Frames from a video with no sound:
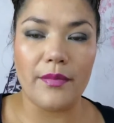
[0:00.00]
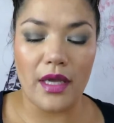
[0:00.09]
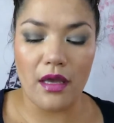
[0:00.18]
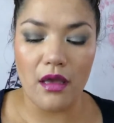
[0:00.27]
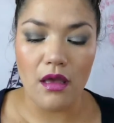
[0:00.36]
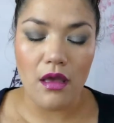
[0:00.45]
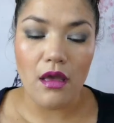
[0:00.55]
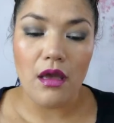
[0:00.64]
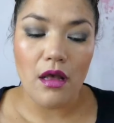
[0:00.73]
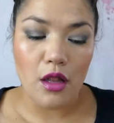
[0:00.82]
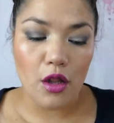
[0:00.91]
my
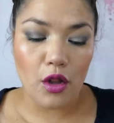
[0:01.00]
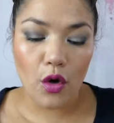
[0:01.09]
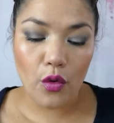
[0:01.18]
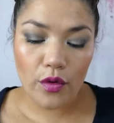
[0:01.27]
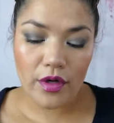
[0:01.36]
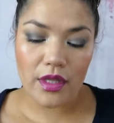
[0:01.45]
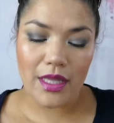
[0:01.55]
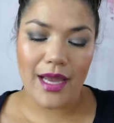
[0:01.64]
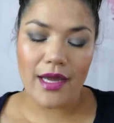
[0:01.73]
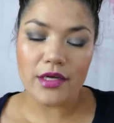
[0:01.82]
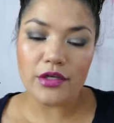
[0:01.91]
lower
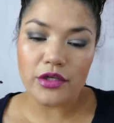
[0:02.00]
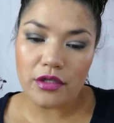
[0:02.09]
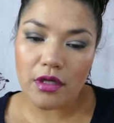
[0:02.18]
lash.